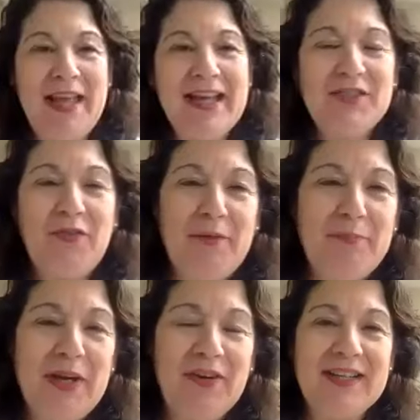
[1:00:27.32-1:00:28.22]
us
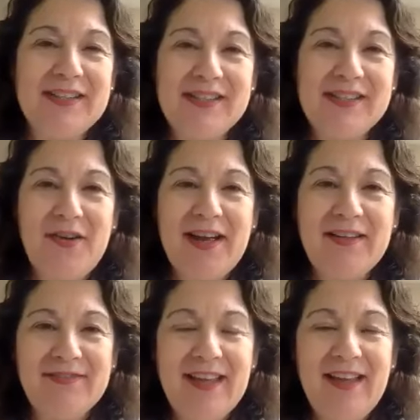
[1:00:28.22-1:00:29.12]
grandparents. So
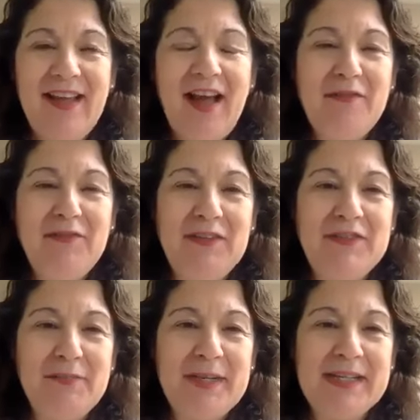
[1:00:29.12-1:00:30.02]
I've lived
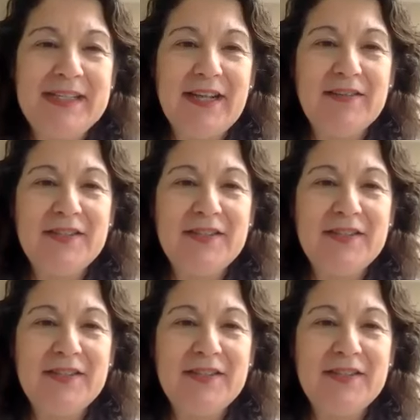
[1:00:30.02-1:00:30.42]
it myself.